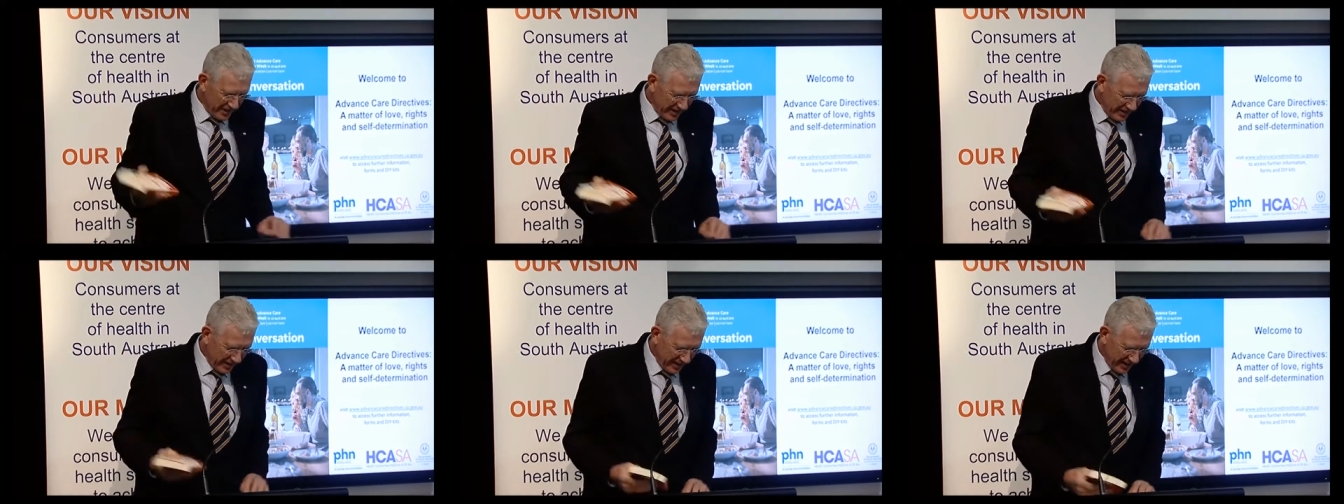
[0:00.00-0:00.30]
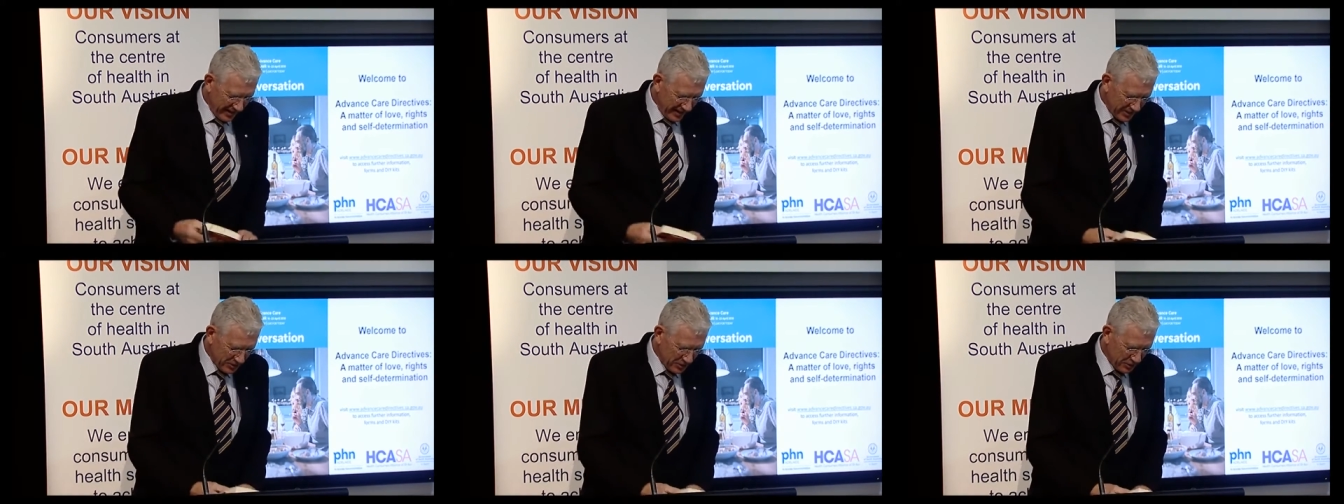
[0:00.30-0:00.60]

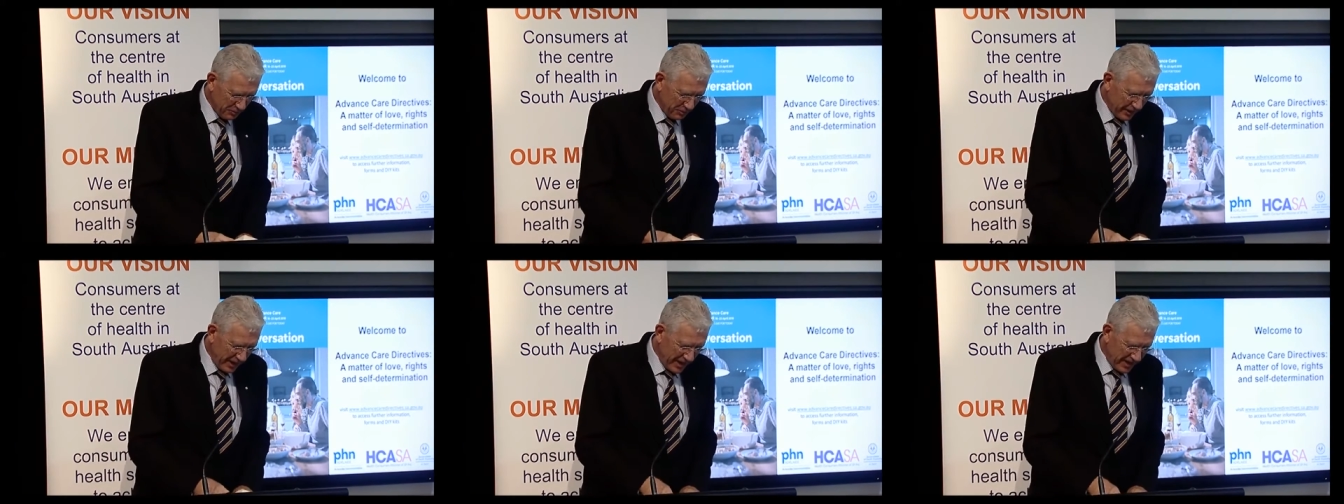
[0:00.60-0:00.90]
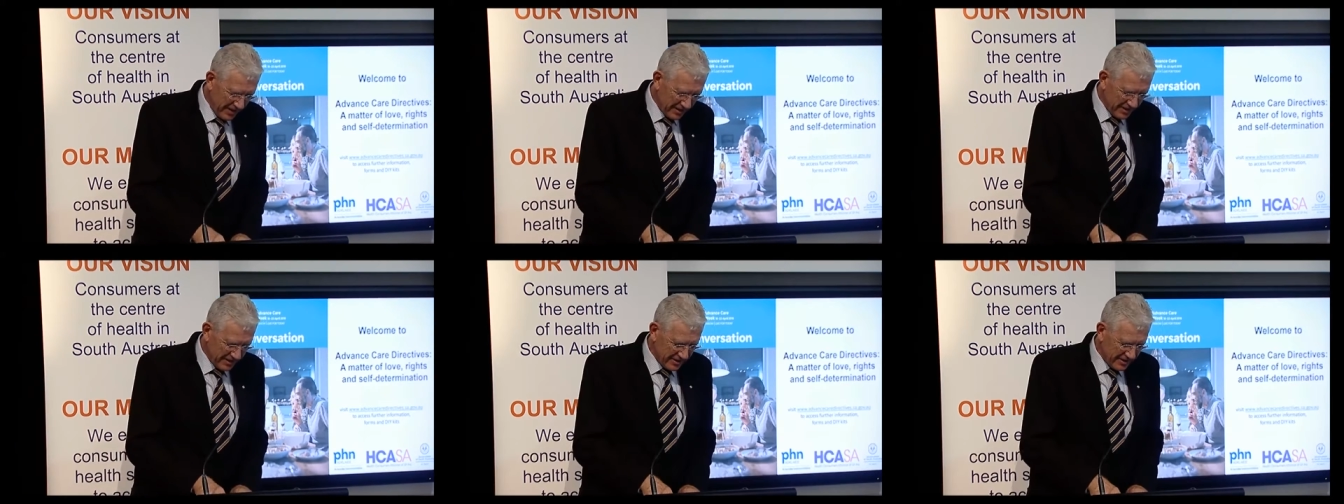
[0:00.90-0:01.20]
And it's
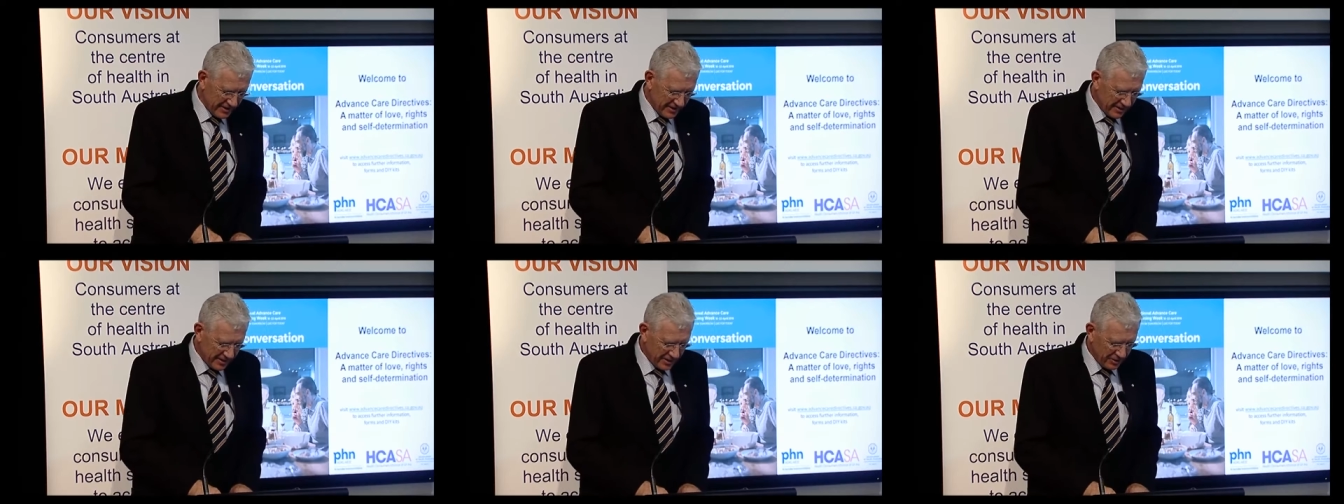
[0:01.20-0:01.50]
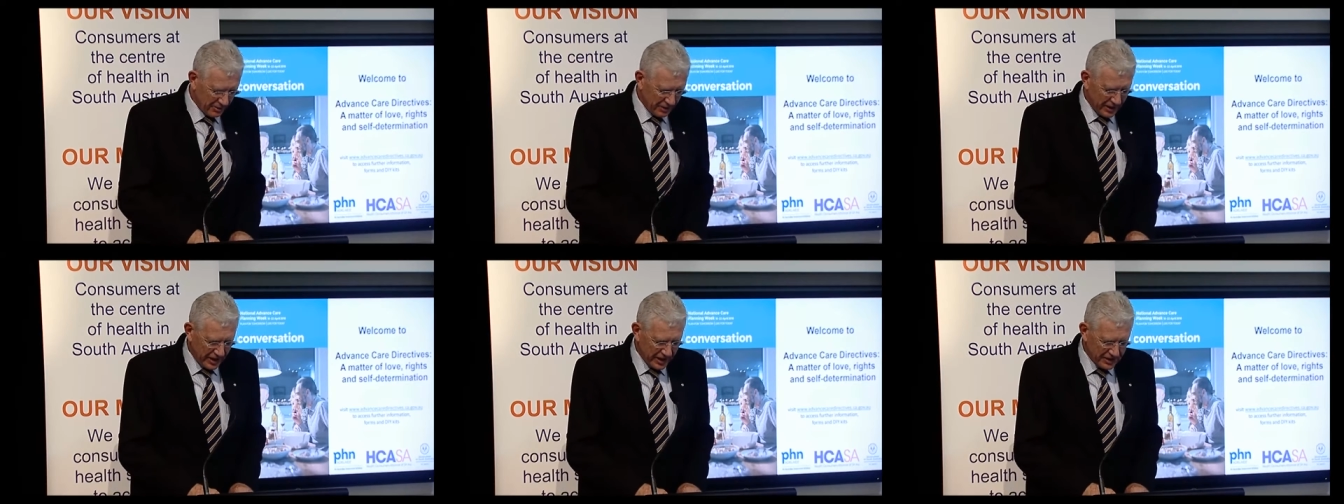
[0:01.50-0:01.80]
about the
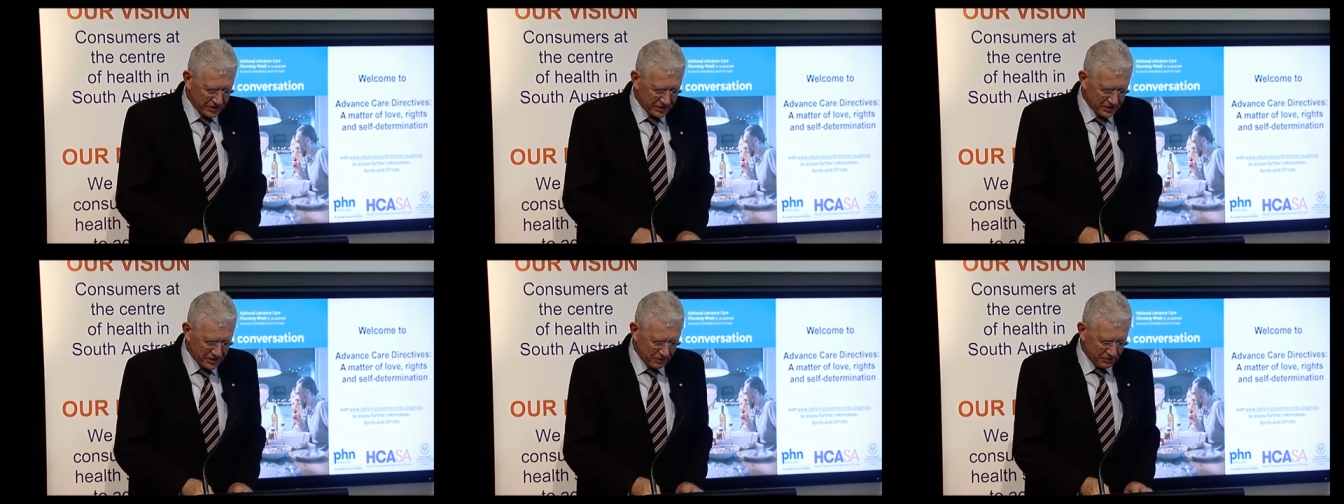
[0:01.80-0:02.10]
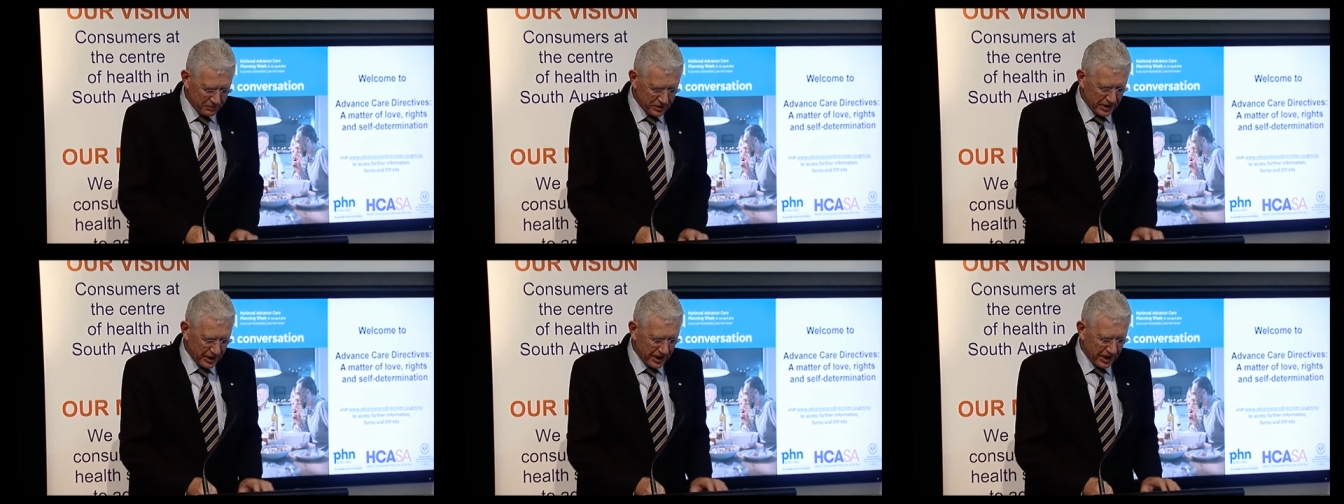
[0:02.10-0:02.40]
relationship
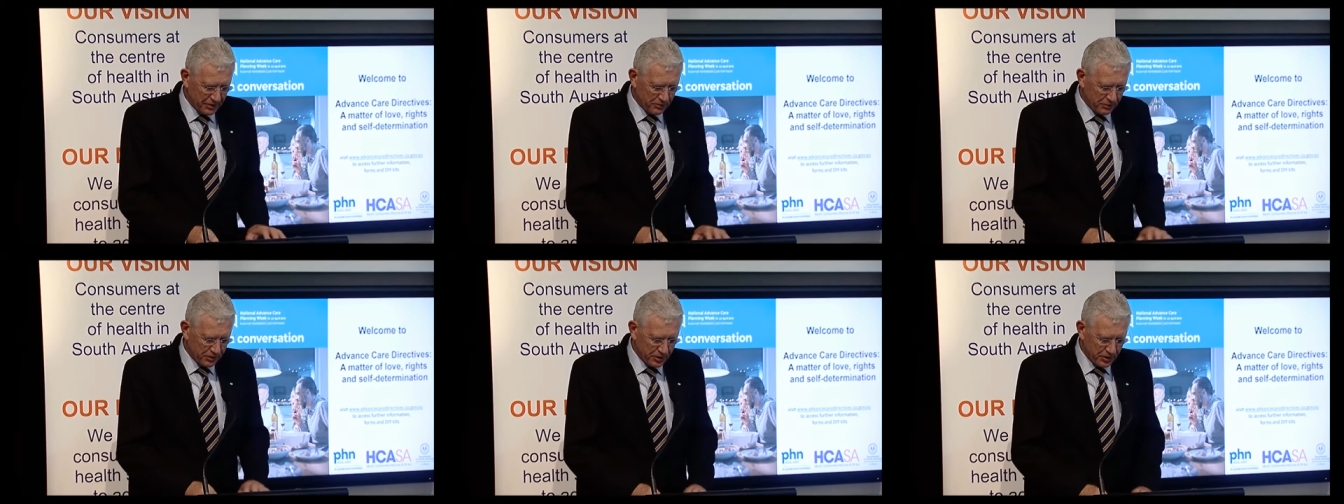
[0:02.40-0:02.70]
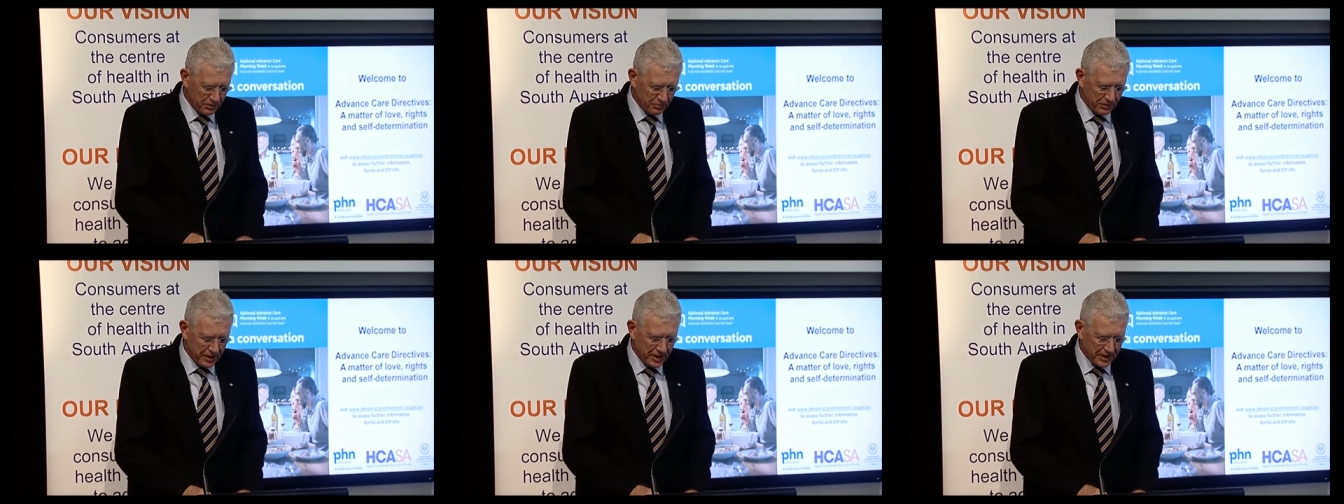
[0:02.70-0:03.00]
she had with
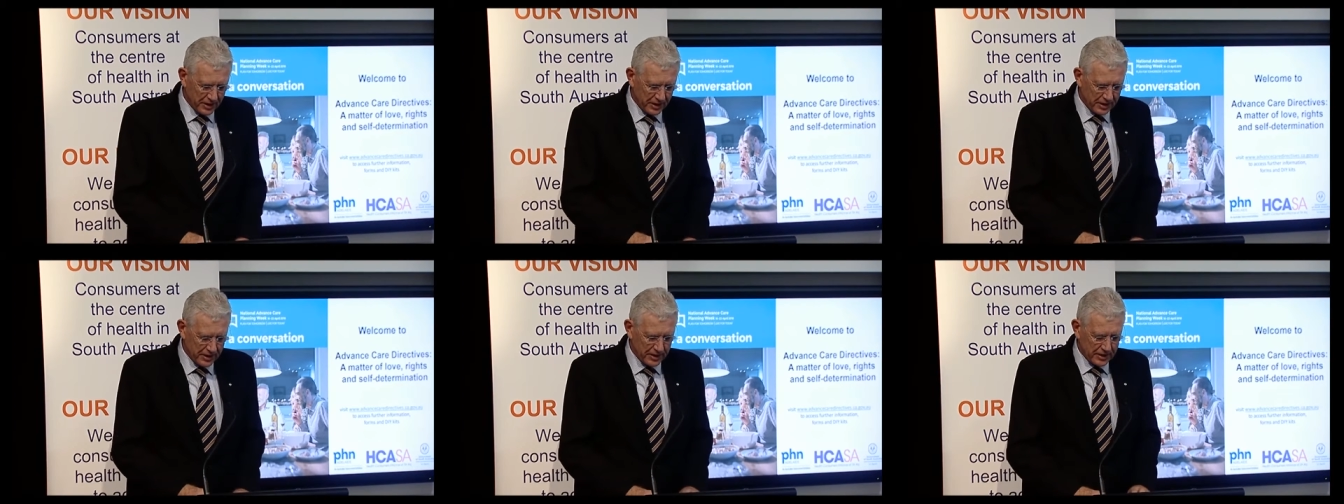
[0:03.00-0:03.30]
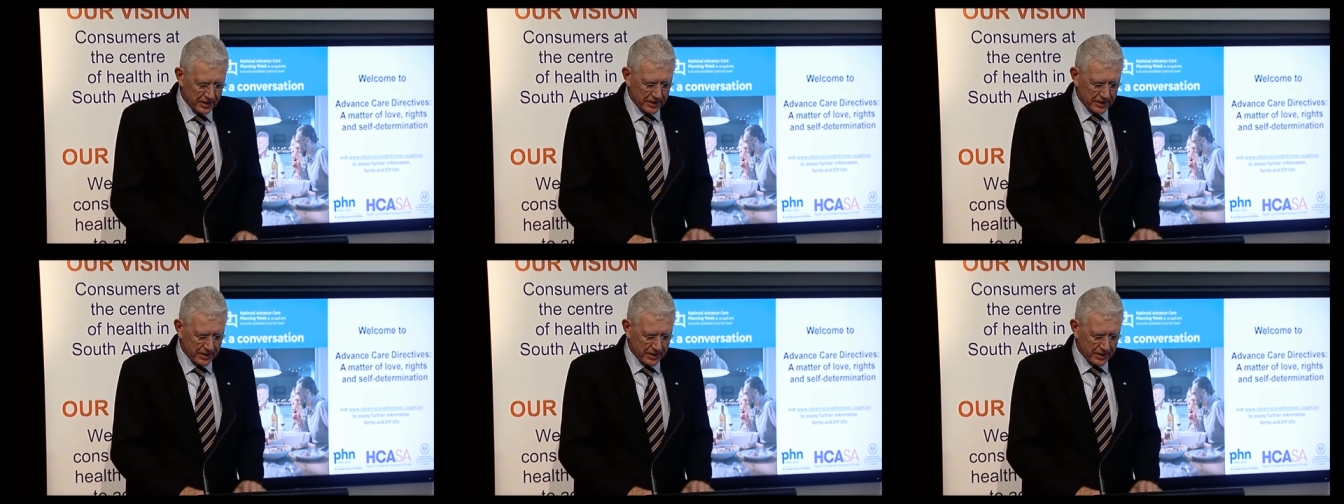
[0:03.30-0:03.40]
her mother.